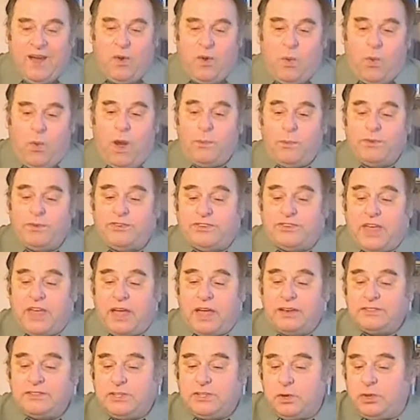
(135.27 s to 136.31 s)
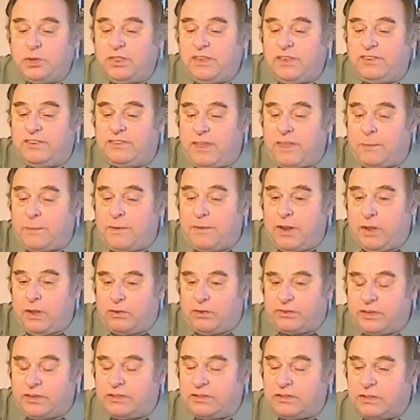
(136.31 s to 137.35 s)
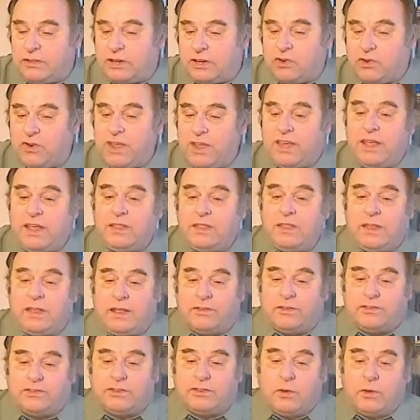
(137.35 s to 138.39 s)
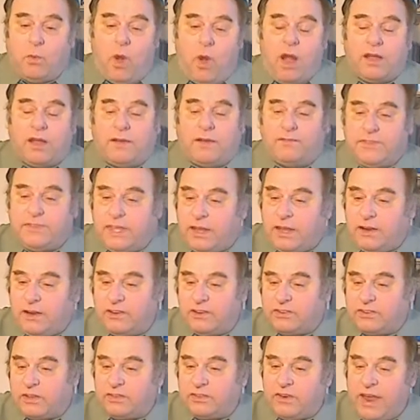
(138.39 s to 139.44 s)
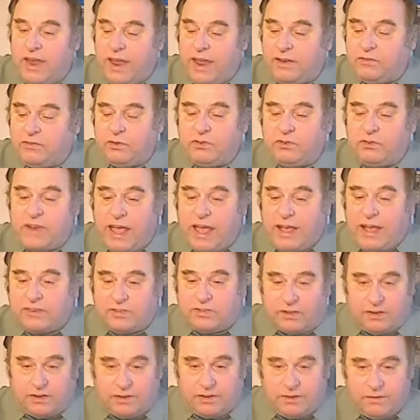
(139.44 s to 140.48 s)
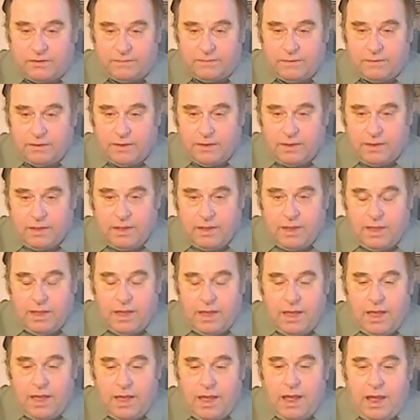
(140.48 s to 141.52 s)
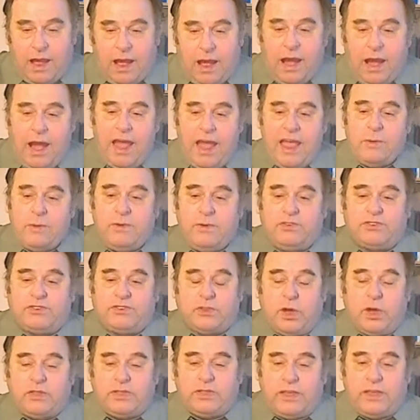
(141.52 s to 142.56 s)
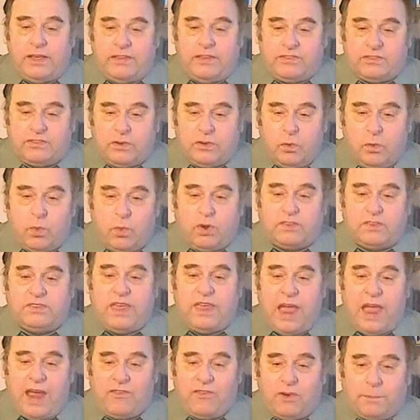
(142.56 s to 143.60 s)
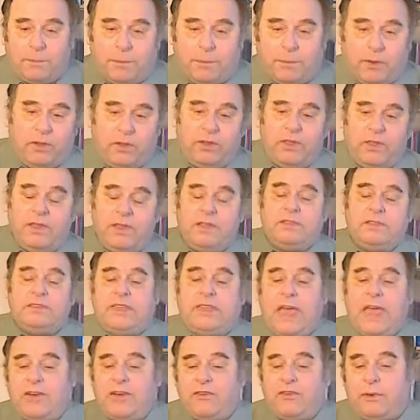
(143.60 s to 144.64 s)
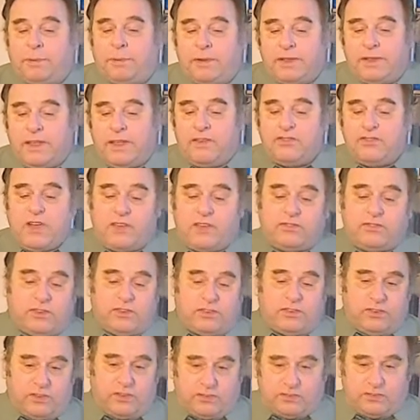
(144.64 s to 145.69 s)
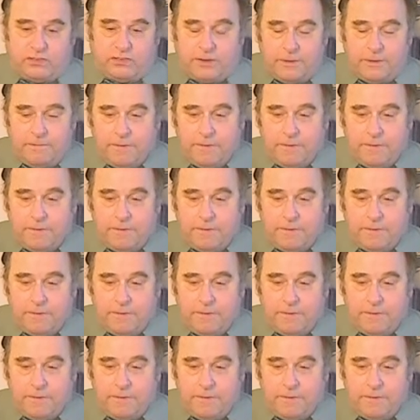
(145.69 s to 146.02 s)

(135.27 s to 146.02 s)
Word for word: what was done to the Seminoles and to the Creek Indians, the Walk of Tears under Andrew Jackson. I always thought these were terrible, terrible injustices.